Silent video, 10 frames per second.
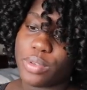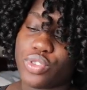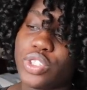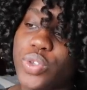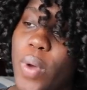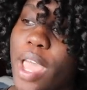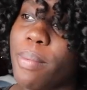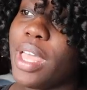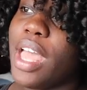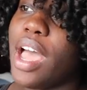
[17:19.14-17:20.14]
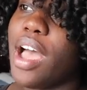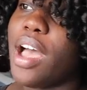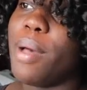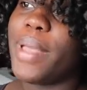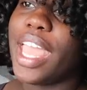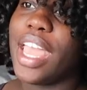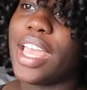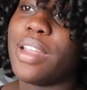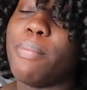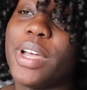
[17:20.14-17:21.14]
i was using to wipe um
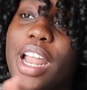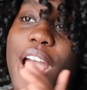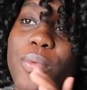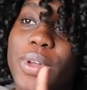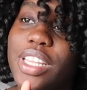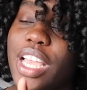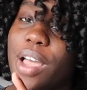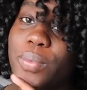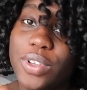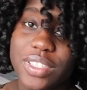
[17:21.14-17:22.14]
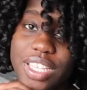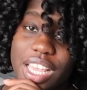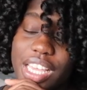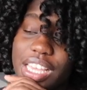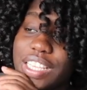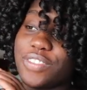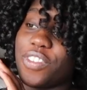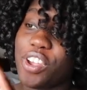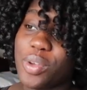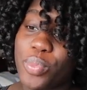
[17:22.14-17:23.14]
and but I, one thing i will say is
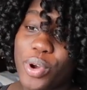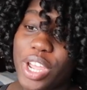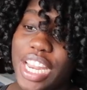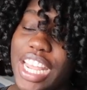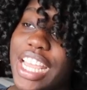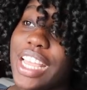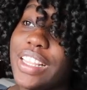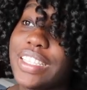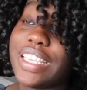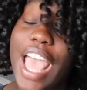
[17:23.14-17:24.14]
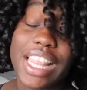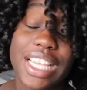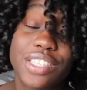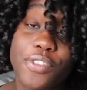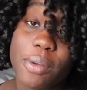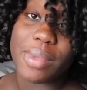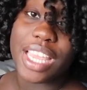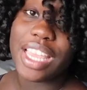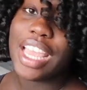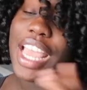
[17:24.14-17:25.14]
very important to at least for
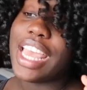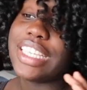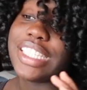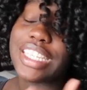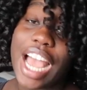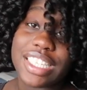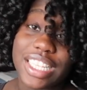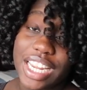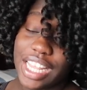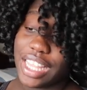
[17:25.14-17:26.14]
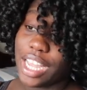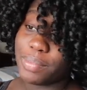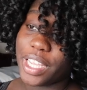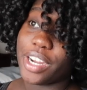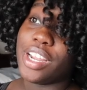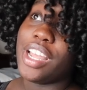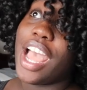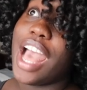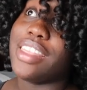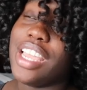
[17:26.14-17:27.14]
me is to not stick anything up there
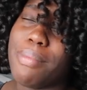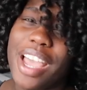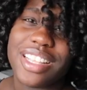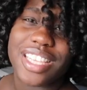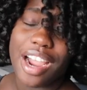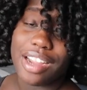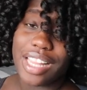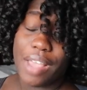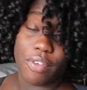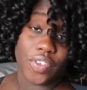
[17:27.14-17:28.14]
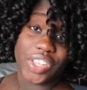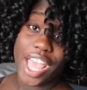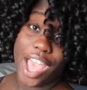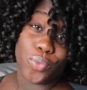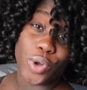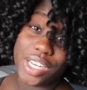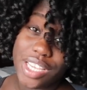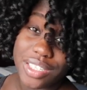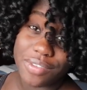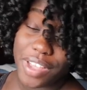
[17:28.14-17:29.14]
i think in my entire life i've only had one
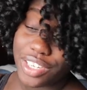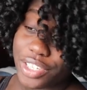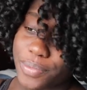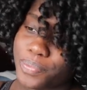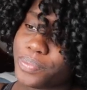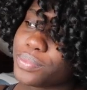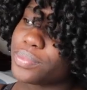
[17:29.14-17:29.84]
yeast infection